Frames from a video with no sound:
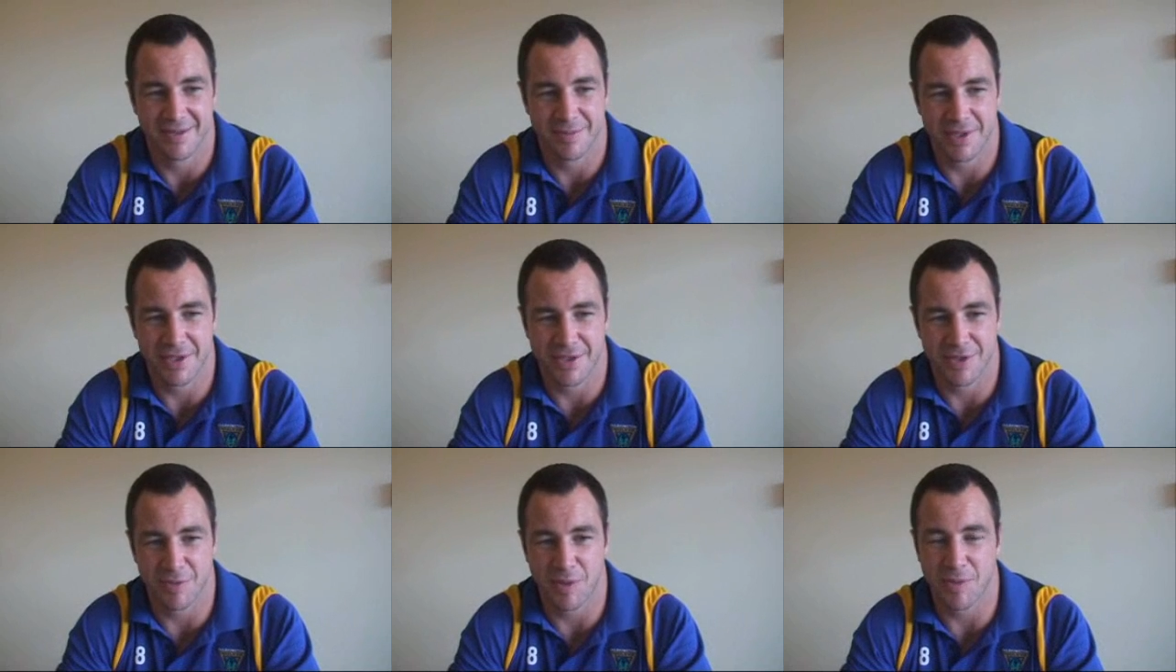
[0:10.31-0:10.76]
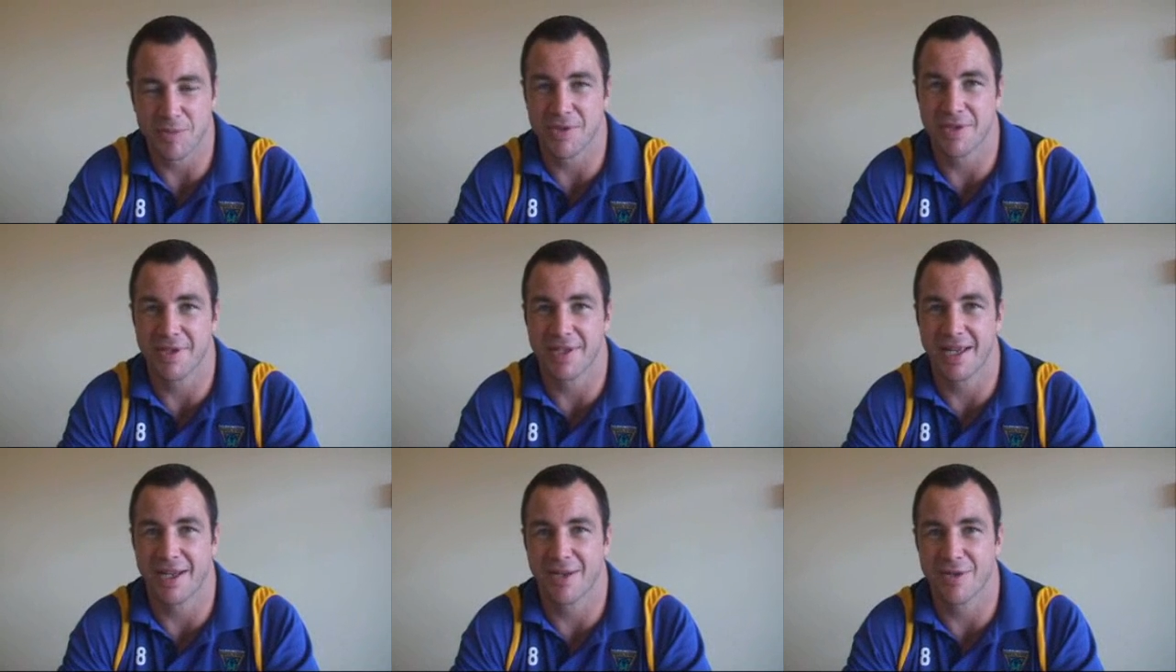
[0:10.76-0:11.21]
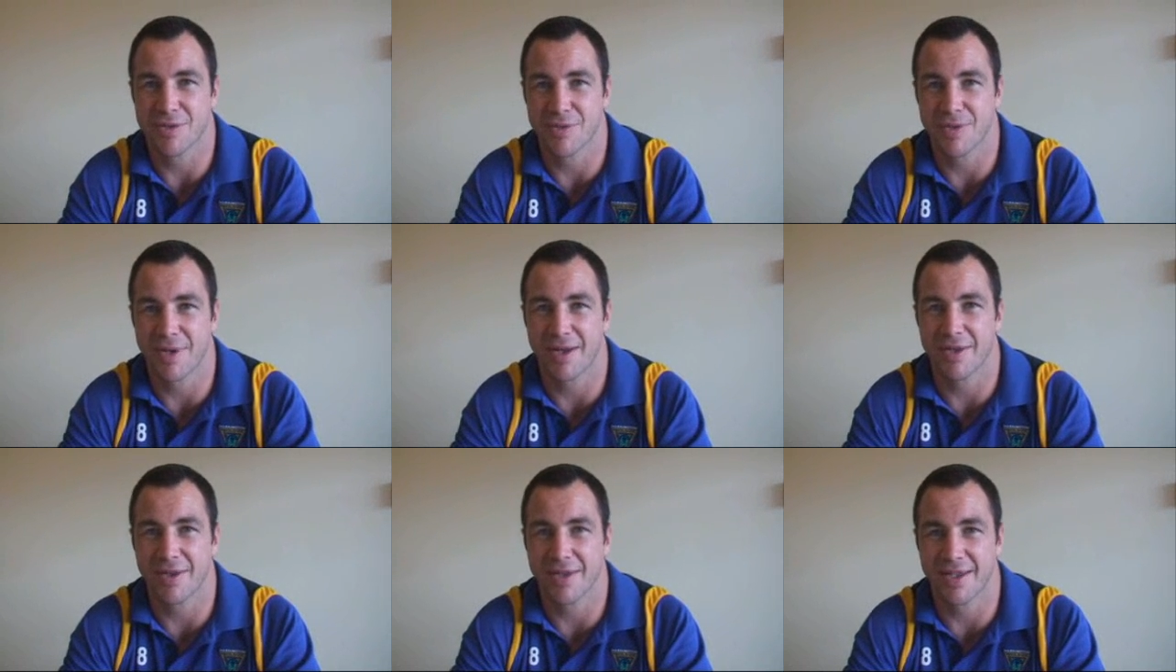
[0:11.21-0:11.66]
been some ups and downs
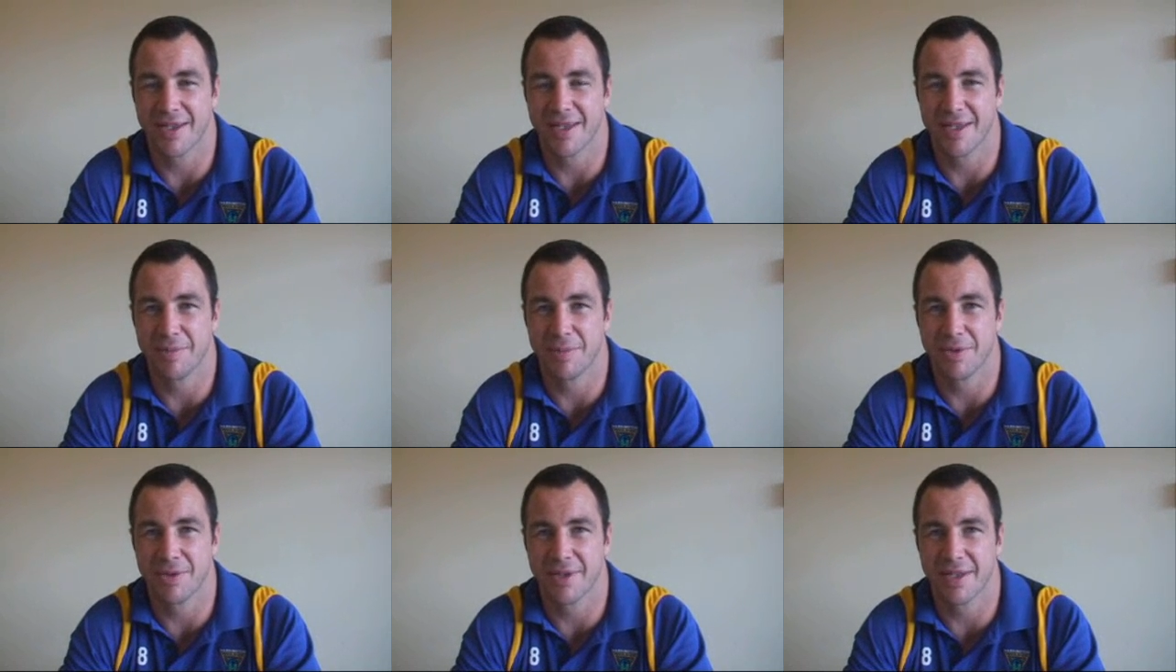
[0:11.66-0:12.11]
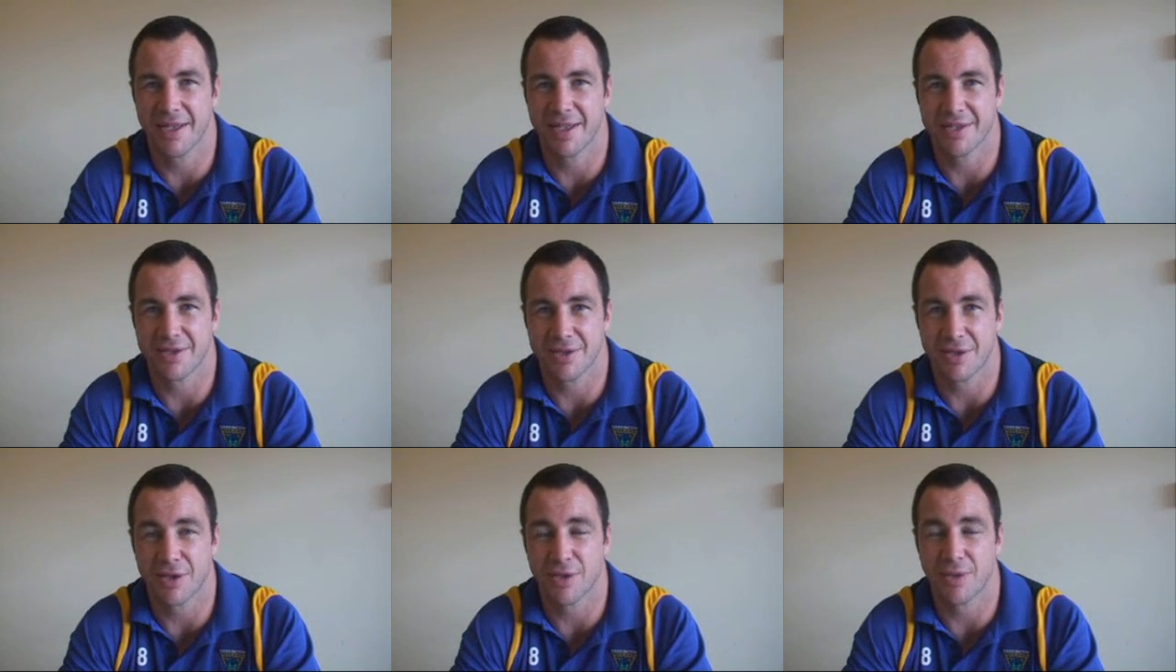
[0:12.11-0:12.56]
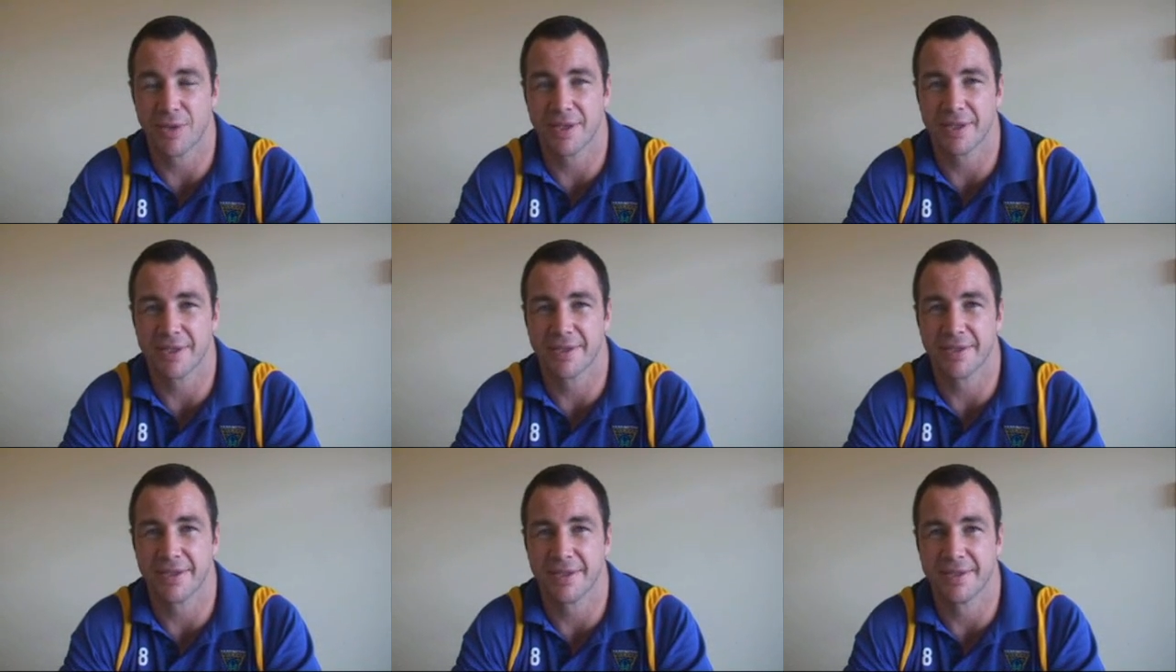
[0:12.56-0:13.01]
throughout the year, but yeah, it's gone
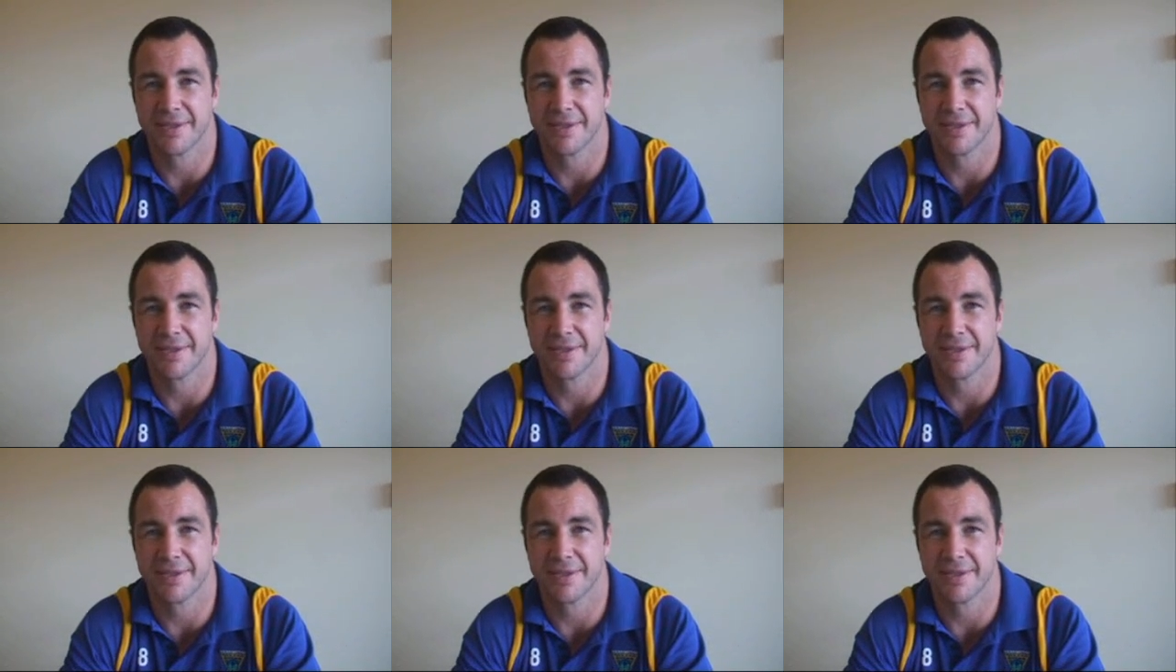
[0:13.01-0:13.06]
quick.